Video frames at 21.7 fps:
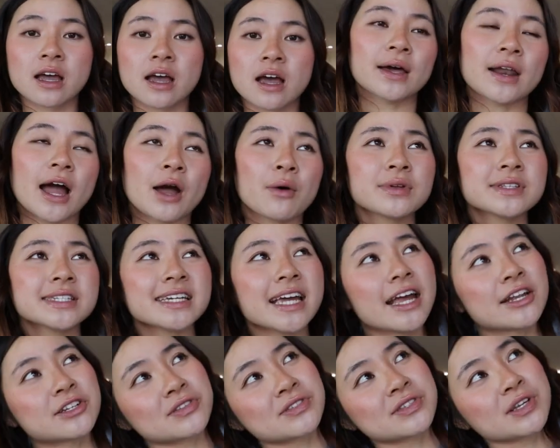But I would say
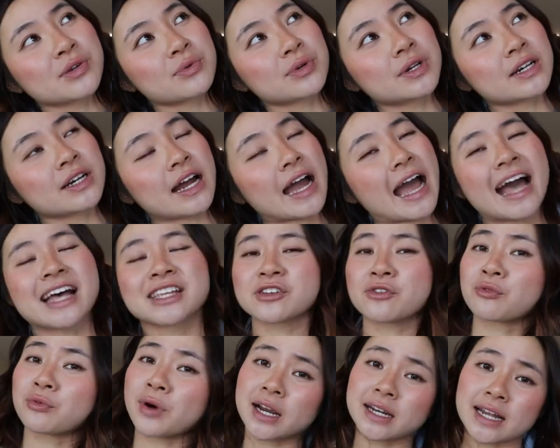agency work as
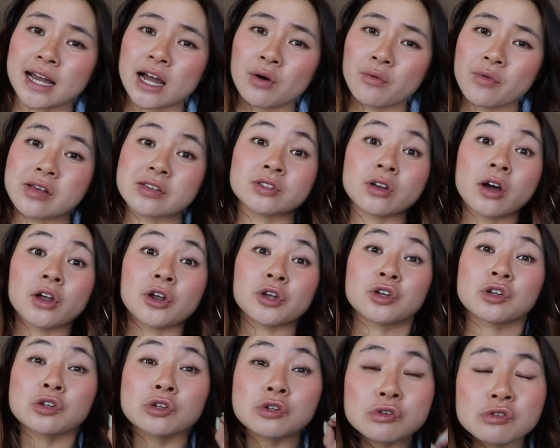of right now is not a
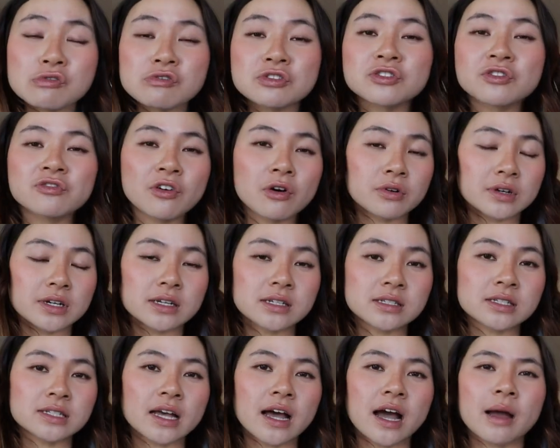huge
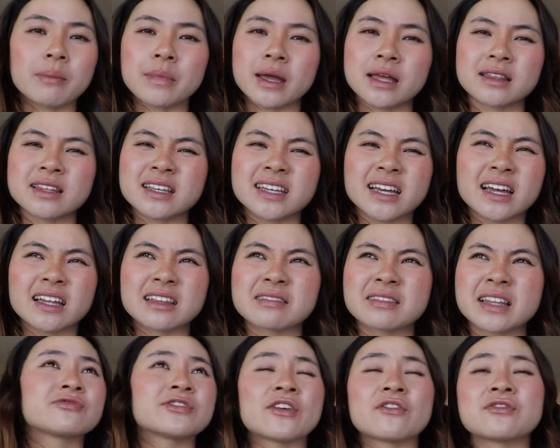focus. I mainly
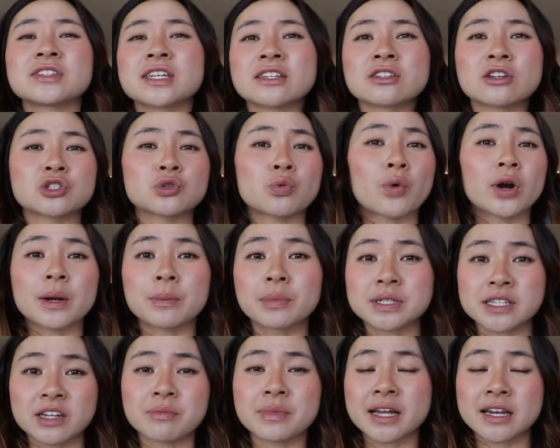get 15 to
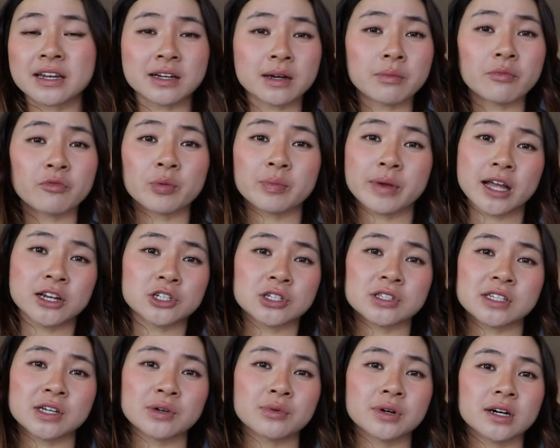20% of my income from
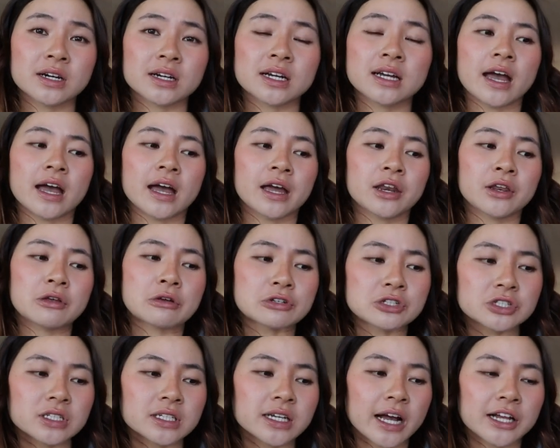agency work. And
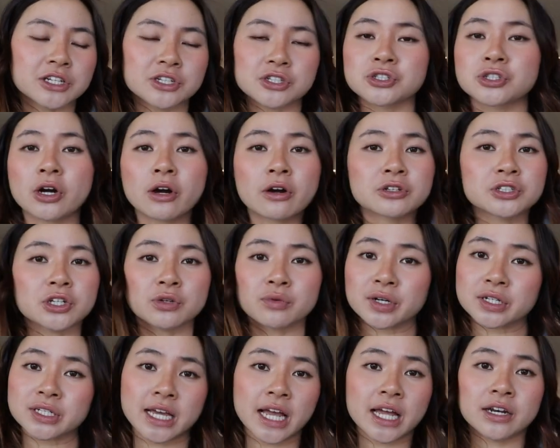usually I just charge a
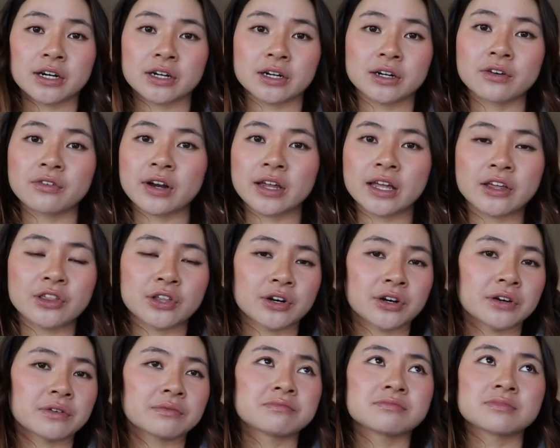retainer,
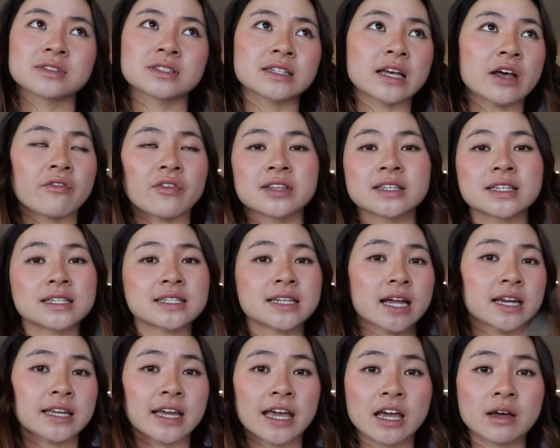either 7 to
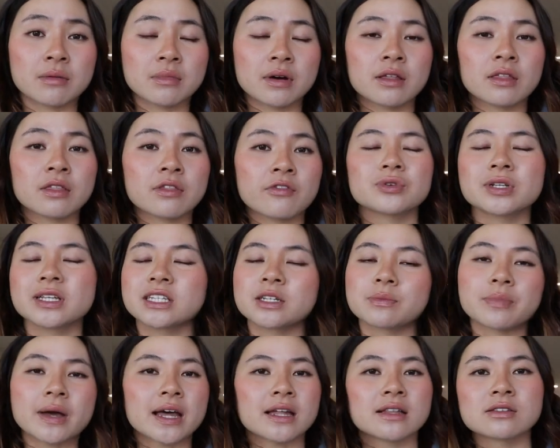10K a month. It really
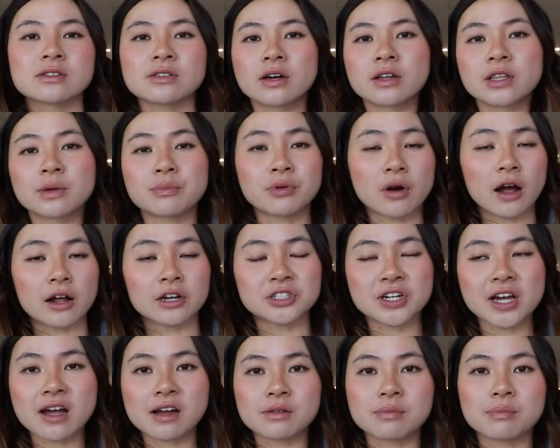depends on the
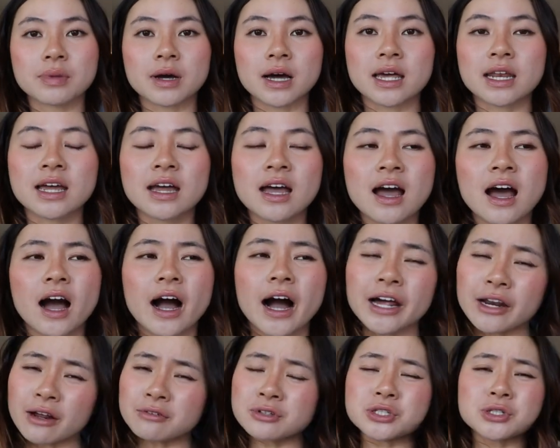project, but
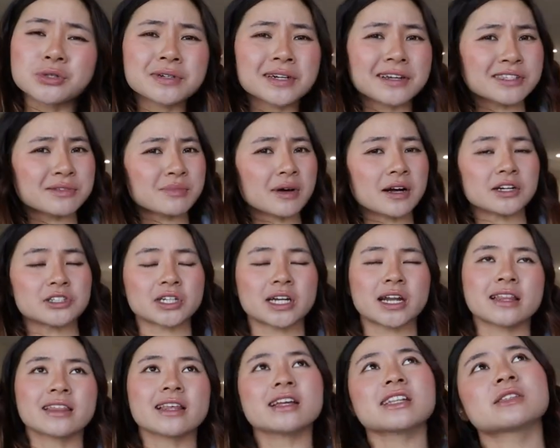I don't do it as much,
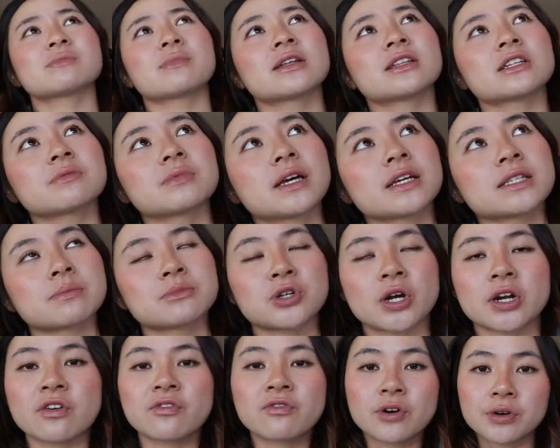and I think it's mainly because I'm
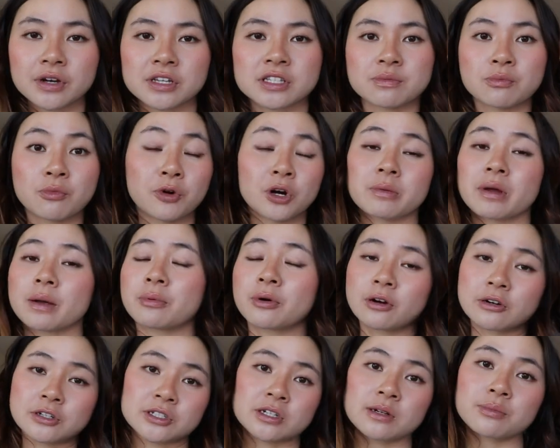trying to focus more on my
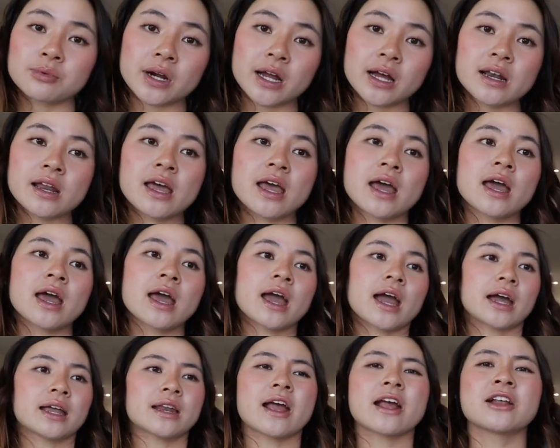personal brand,
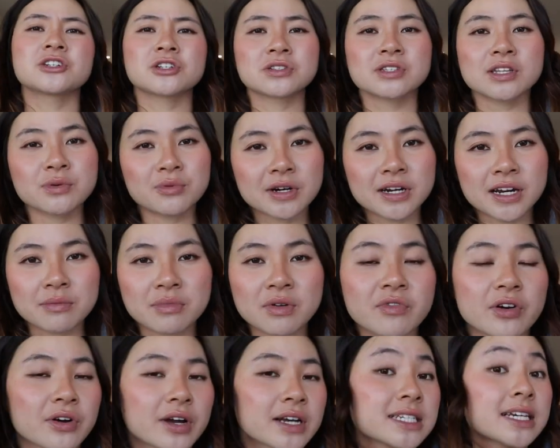and agency work can
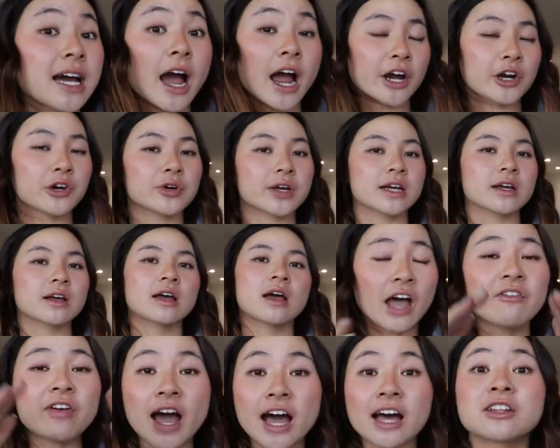be very tiring.
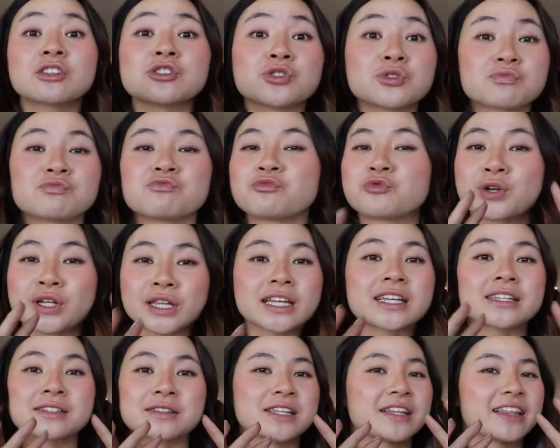I've had
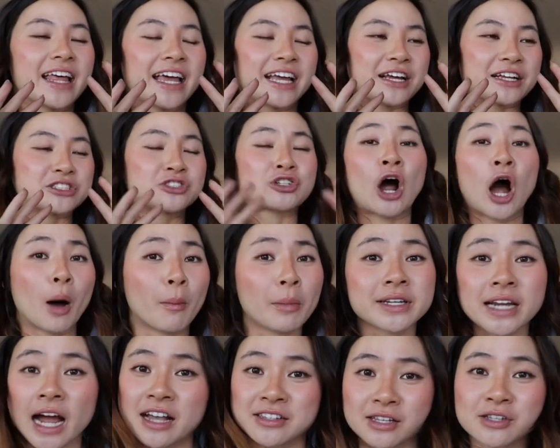really like
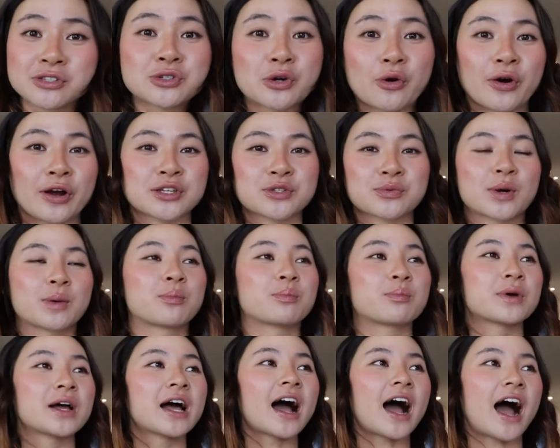traumatizing stories
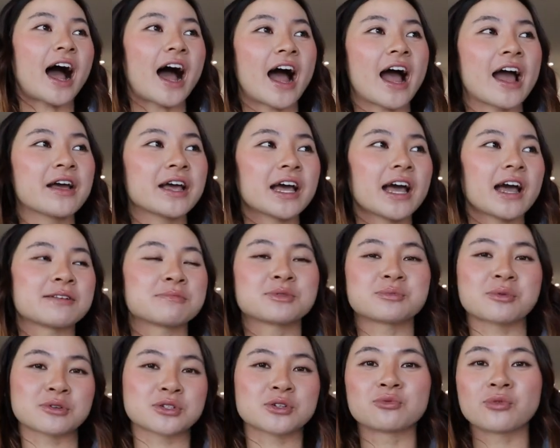where I am
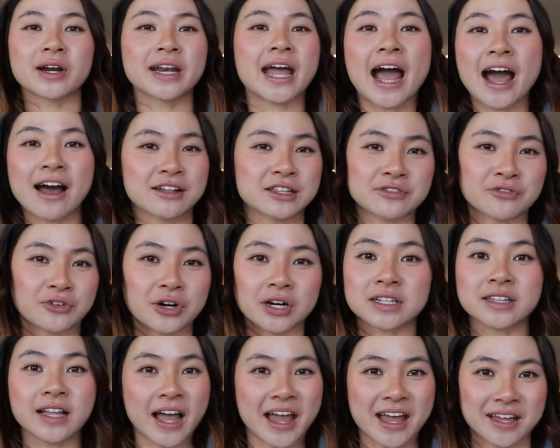supposed to run ads for
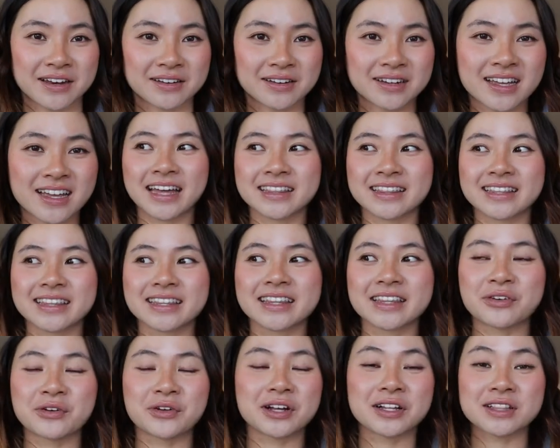a client, and
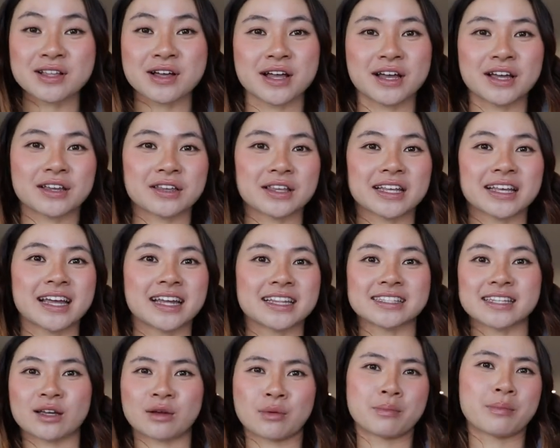the client
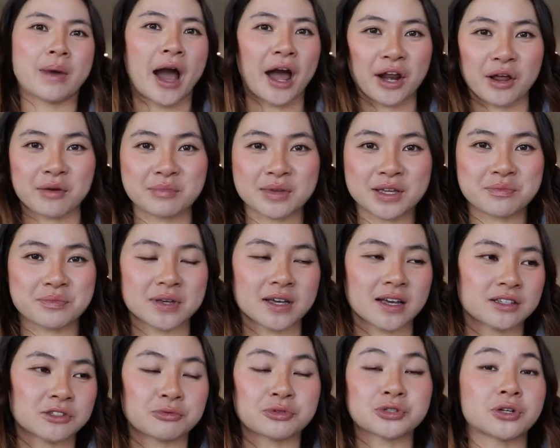gets like mad at me
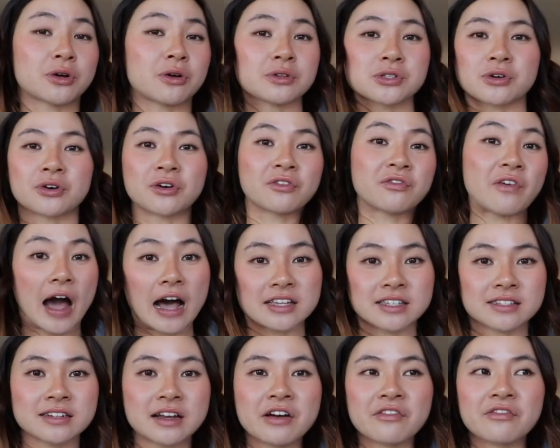because the results aren't
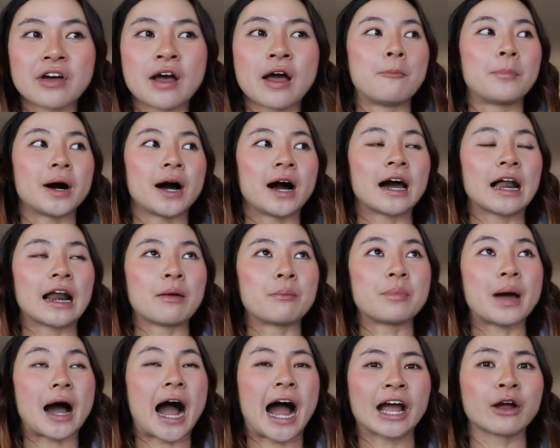fast enough,
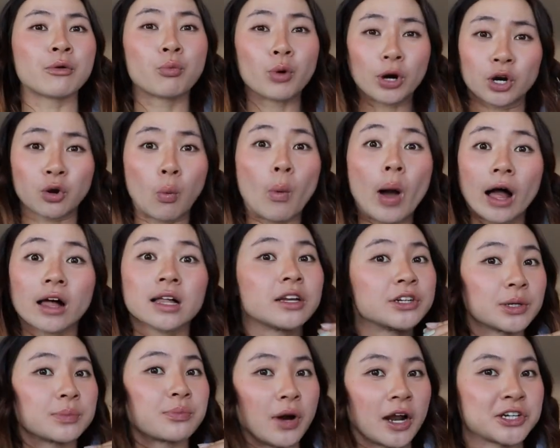but I work well
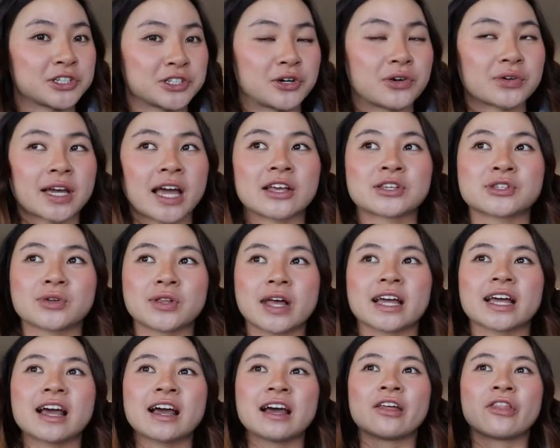under pressure, okay? So
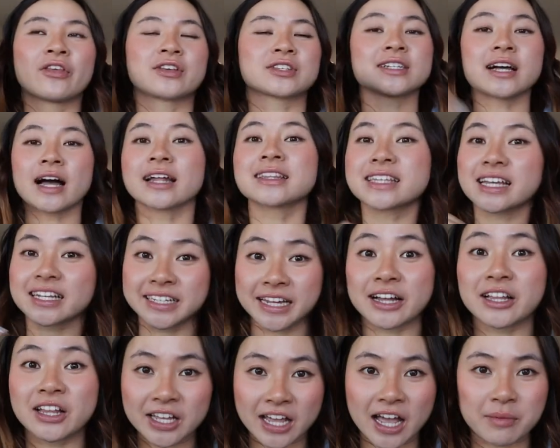like this client's like
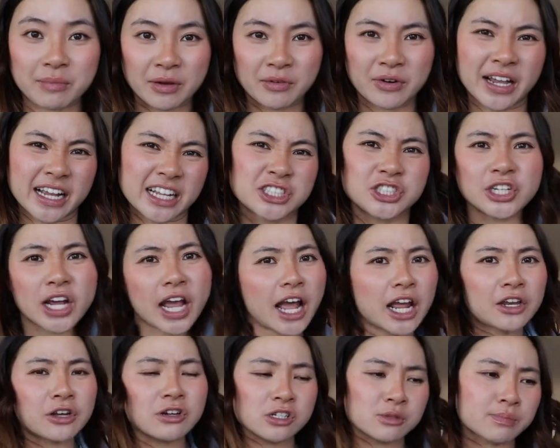yelling at me, we're like,
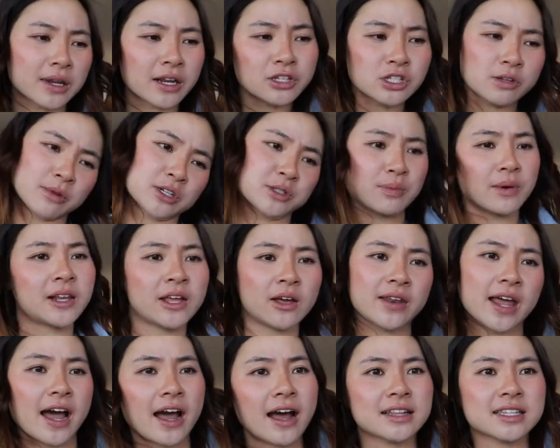Jade, you're spending so much money
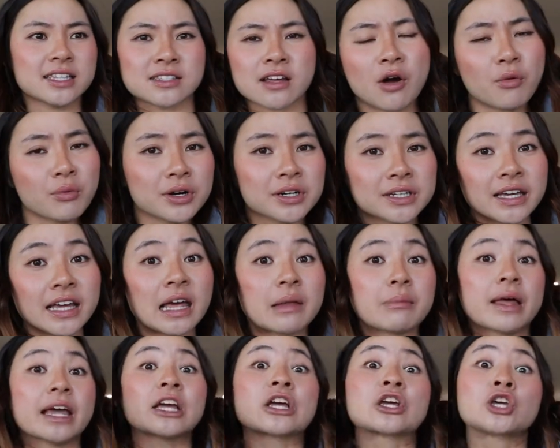on ads, it's not working.
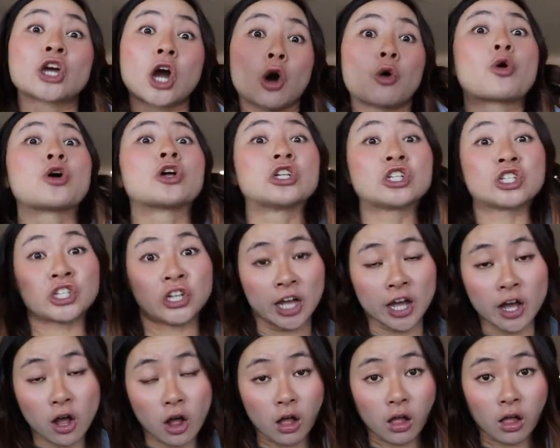I'm like, yo,
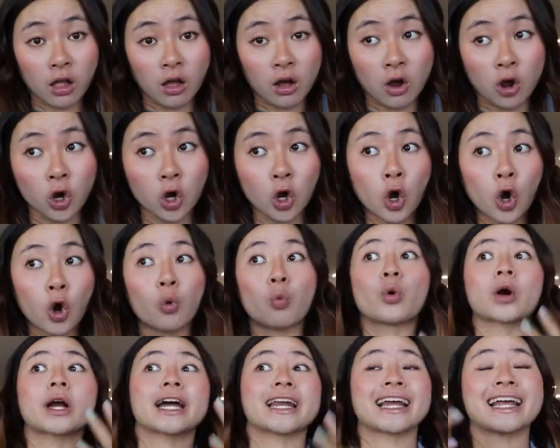chill.
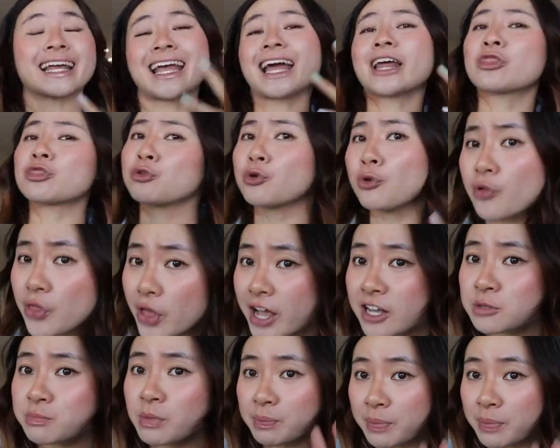We're gonna get through this,